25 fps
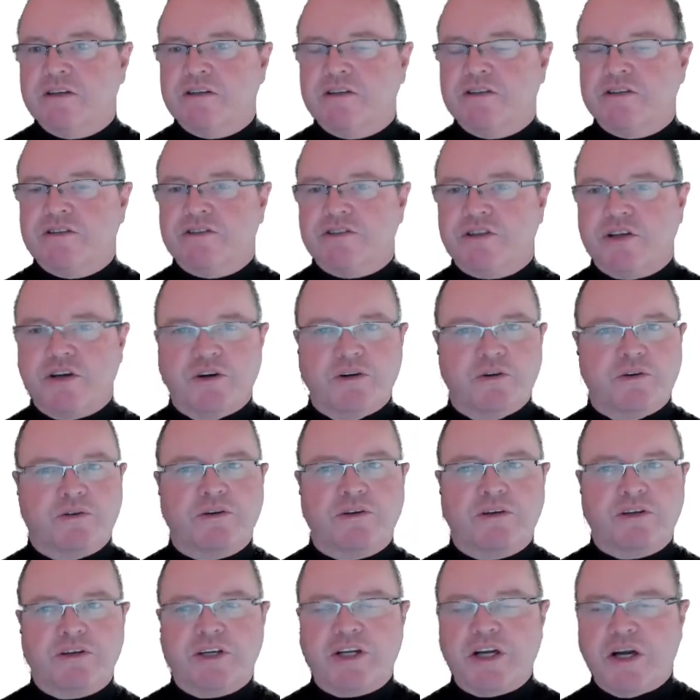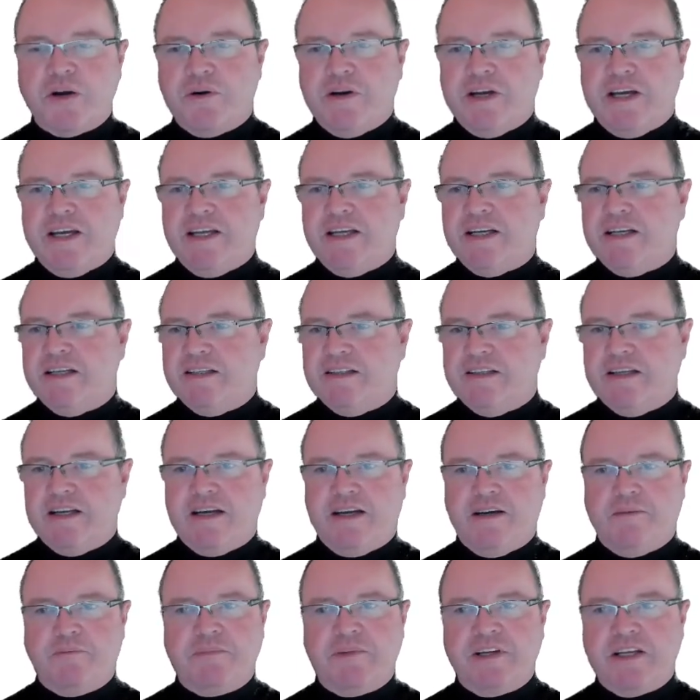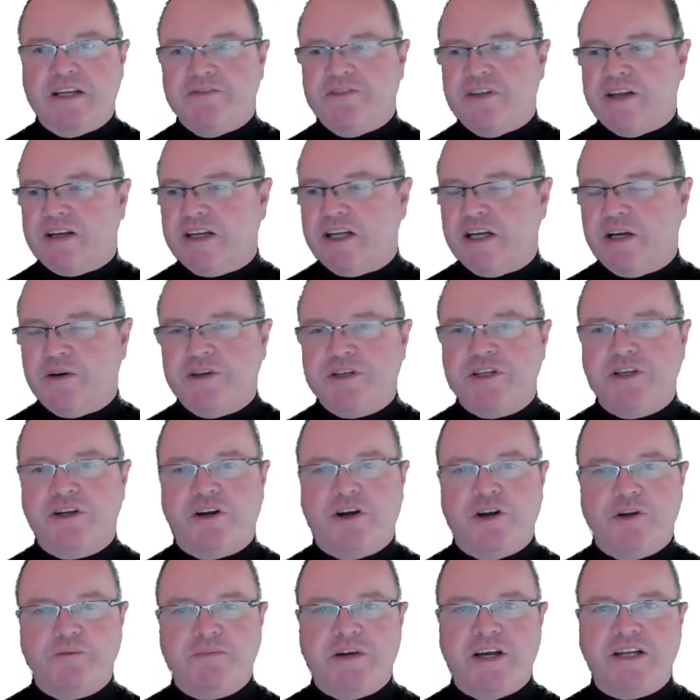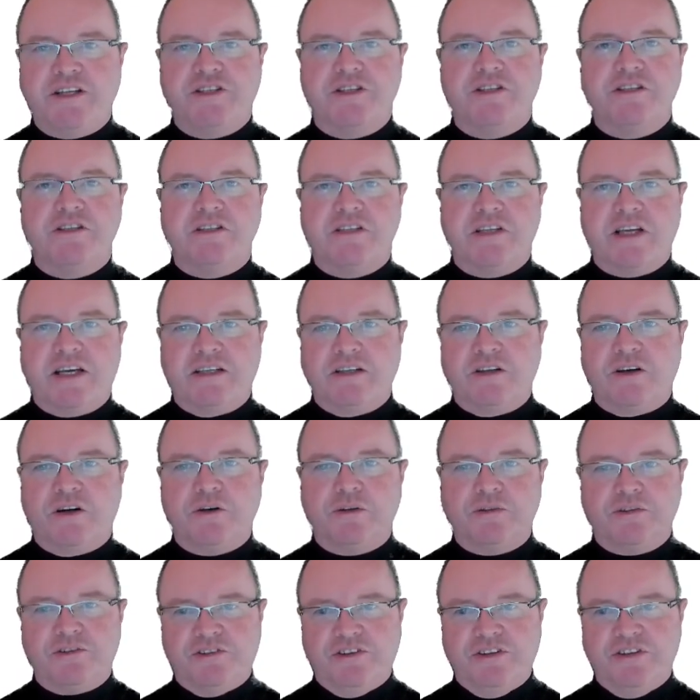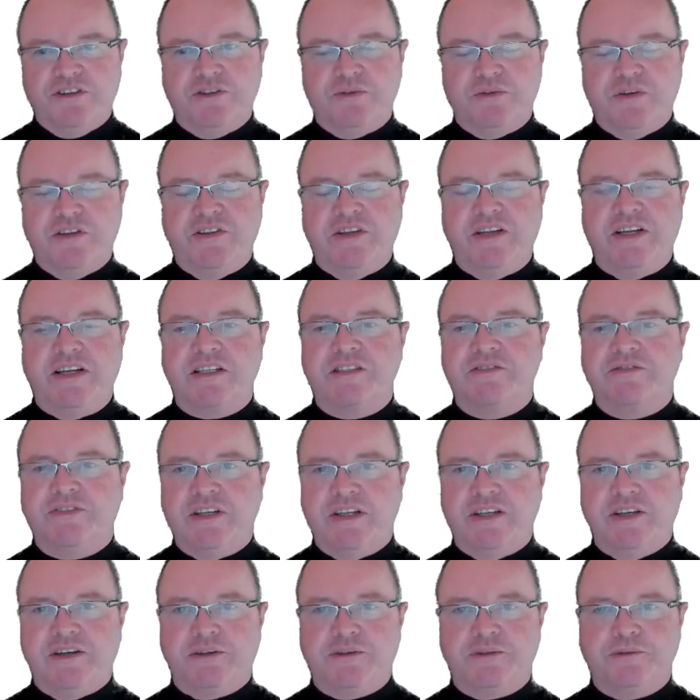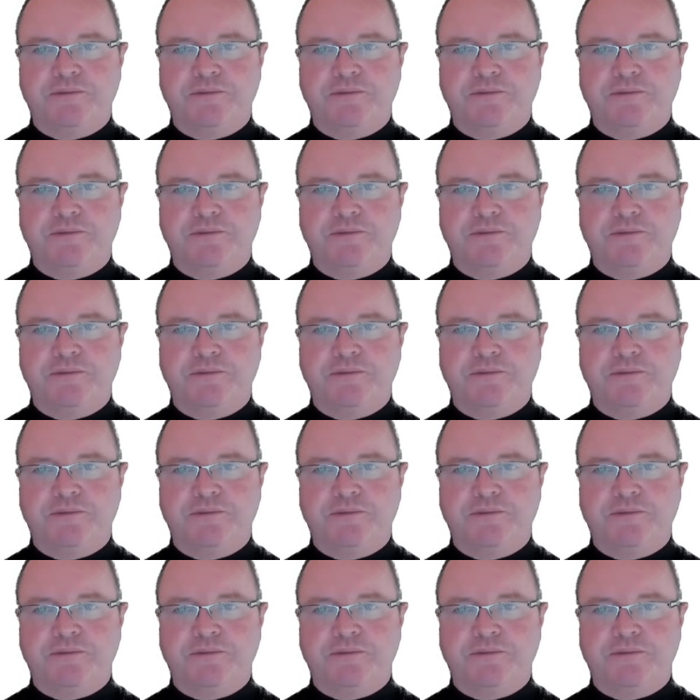So go ahead and give that a go in your own patches, and I'll see you in the next video.